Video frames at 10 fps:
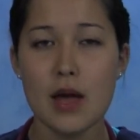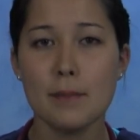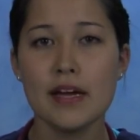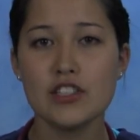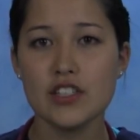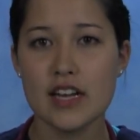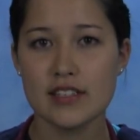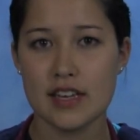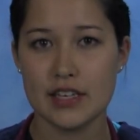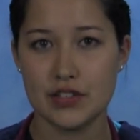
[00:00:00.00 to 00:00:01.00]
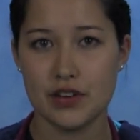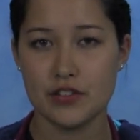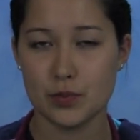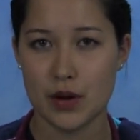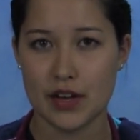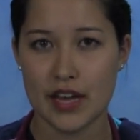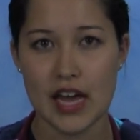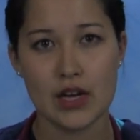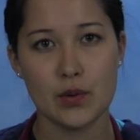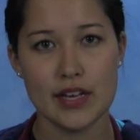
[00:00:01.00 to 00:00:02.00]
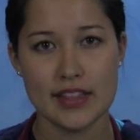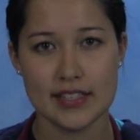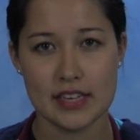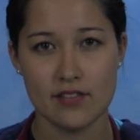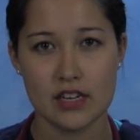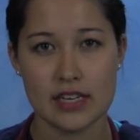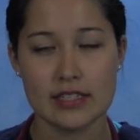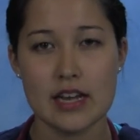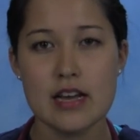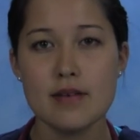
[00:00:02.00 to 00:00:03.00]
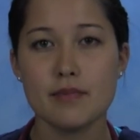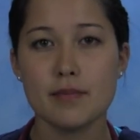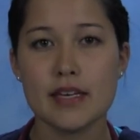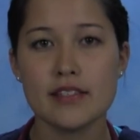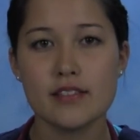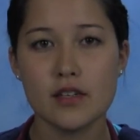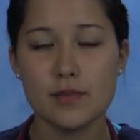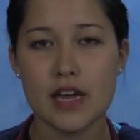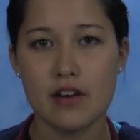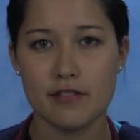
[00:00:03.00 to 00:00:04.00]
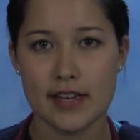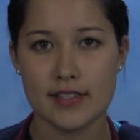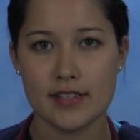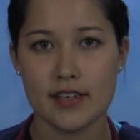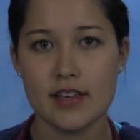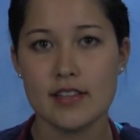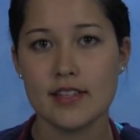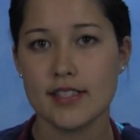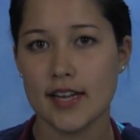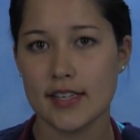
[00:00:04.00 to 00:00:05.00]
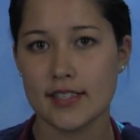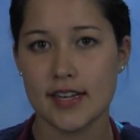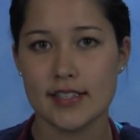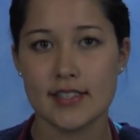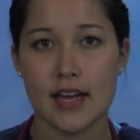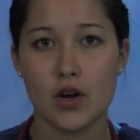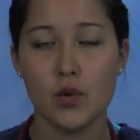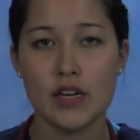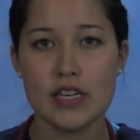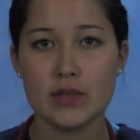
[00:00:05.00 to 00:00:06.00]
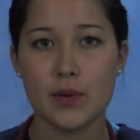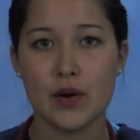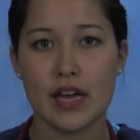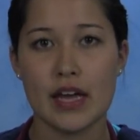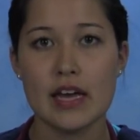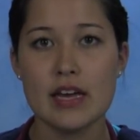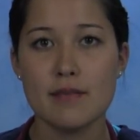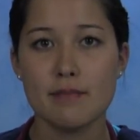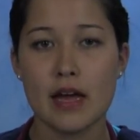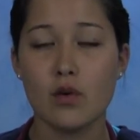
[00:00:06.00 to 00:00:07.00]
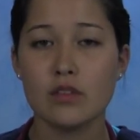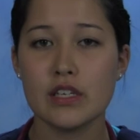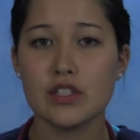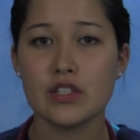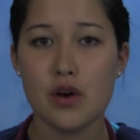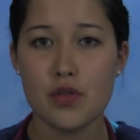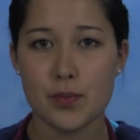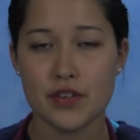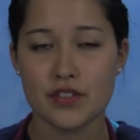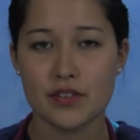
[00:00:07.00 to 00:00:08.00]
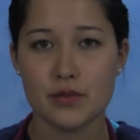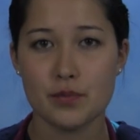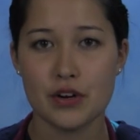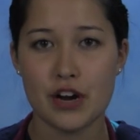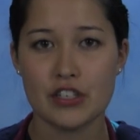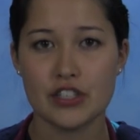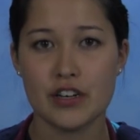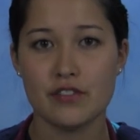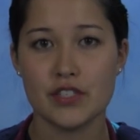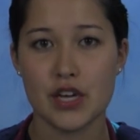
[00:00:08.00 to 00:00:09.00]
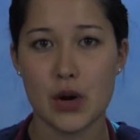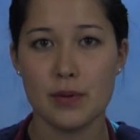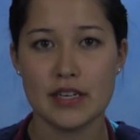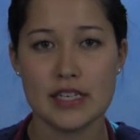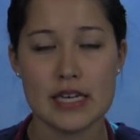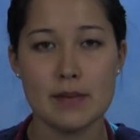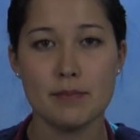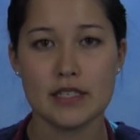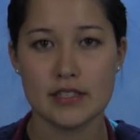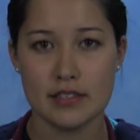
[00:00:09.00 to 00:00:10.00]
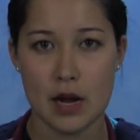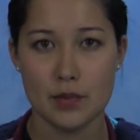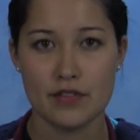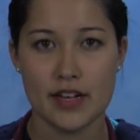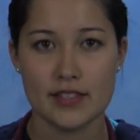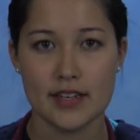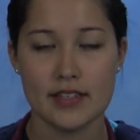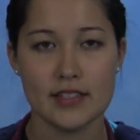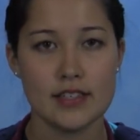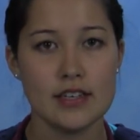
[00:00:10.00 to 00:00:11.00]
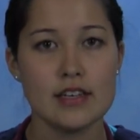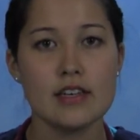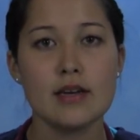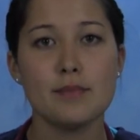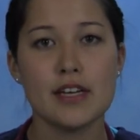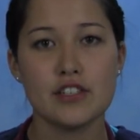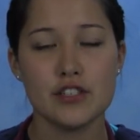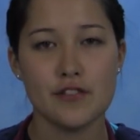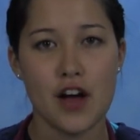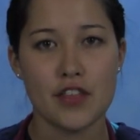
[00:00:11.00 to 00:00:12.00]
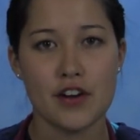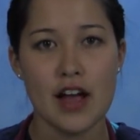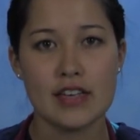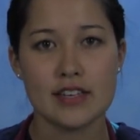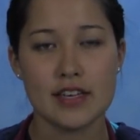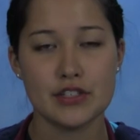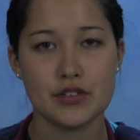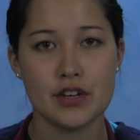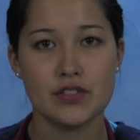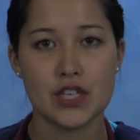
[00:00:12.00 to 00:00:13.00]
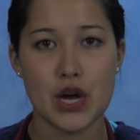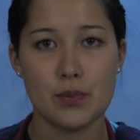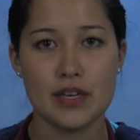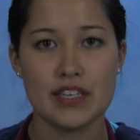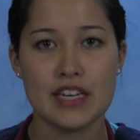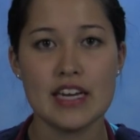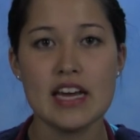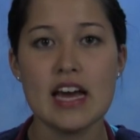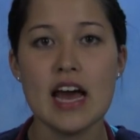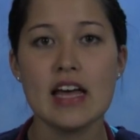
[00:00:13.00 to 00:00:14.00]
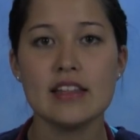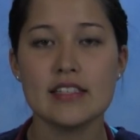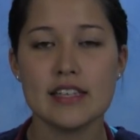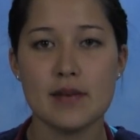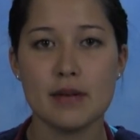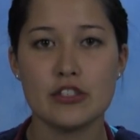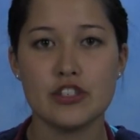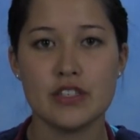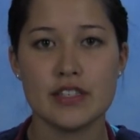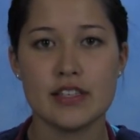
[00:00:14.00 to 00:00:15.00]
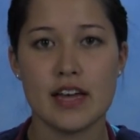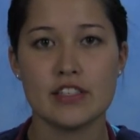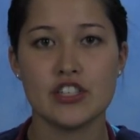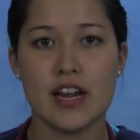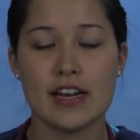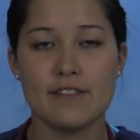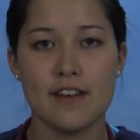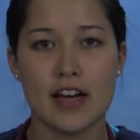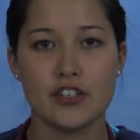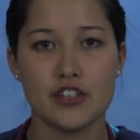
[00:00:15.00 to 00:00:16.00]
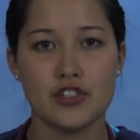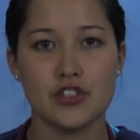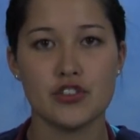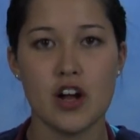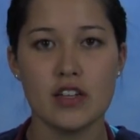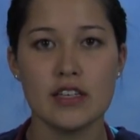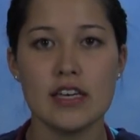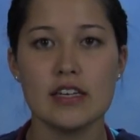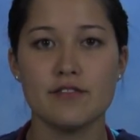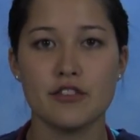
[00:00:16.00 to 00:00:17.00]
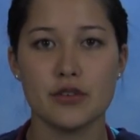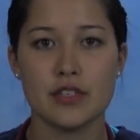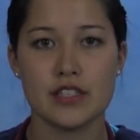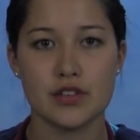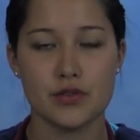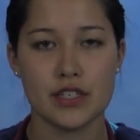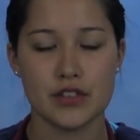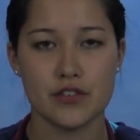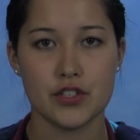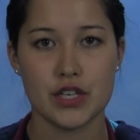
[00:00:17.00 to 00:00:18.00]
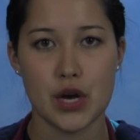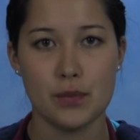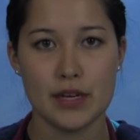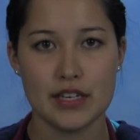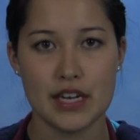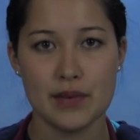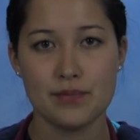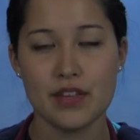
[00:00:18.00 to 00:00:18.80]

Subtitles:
Patient has a history of smoking and quit in the 70s, but may still be at risk. This site states that quitting smoking may only slow the progression of COPD, but does not prevent it. Patient's father has a history of COPD, and this site mentions that genetic factors strongly influence the risk for COPD.